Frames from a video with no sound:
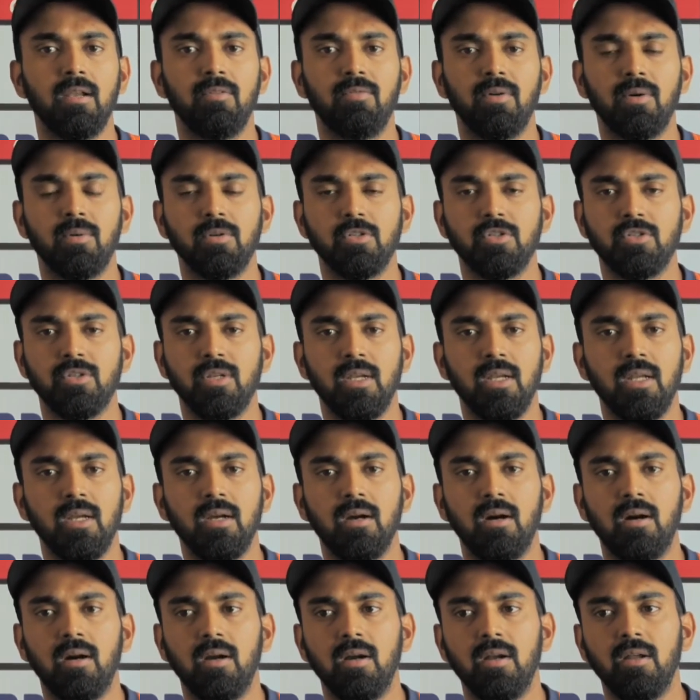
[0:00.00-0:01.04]
if I was training
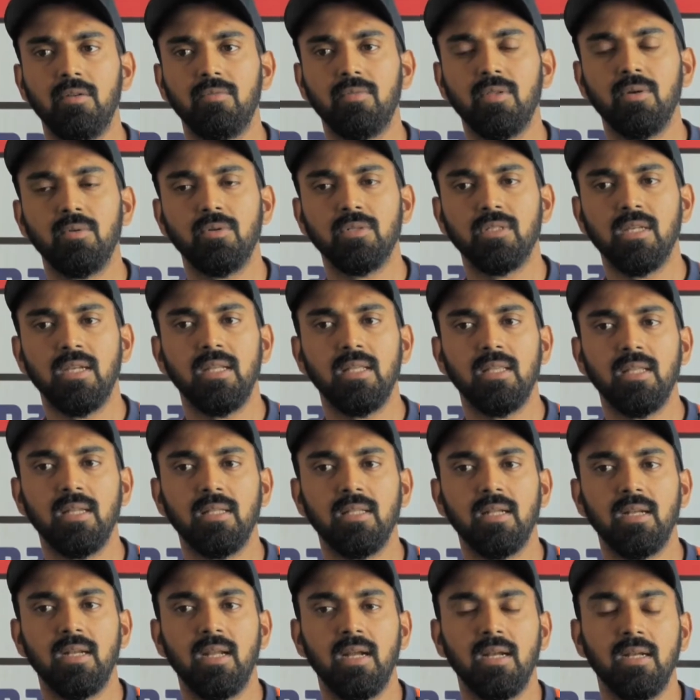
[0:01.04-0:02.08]
hard, if there was
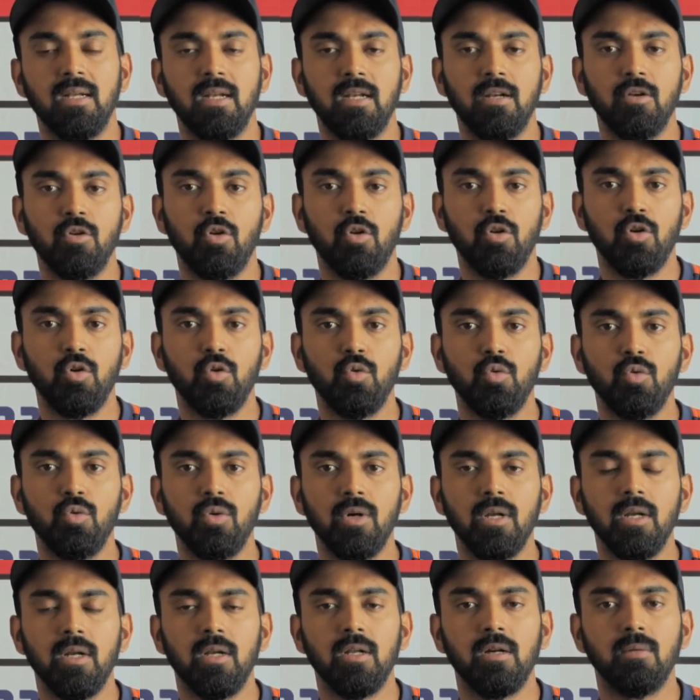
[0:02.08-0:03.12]
anything that I did not do
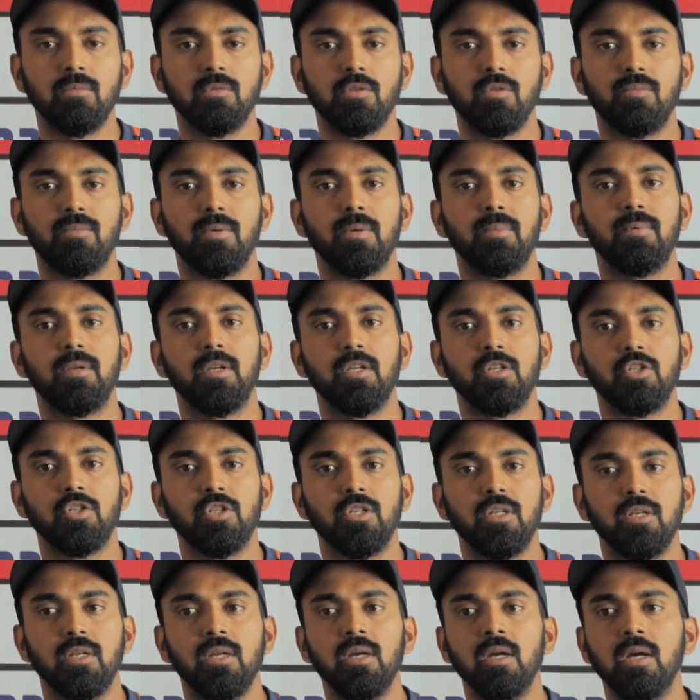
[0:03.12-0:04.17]
in terms of
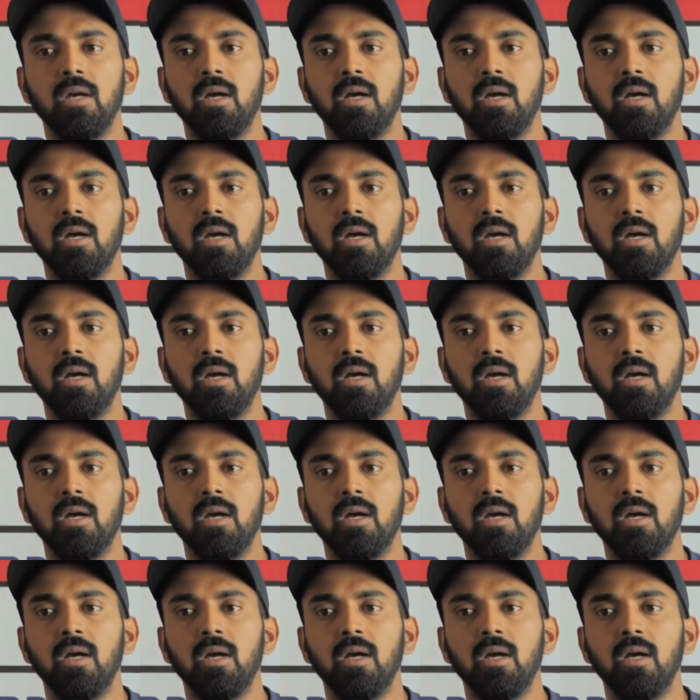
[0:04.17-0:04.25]
preparation.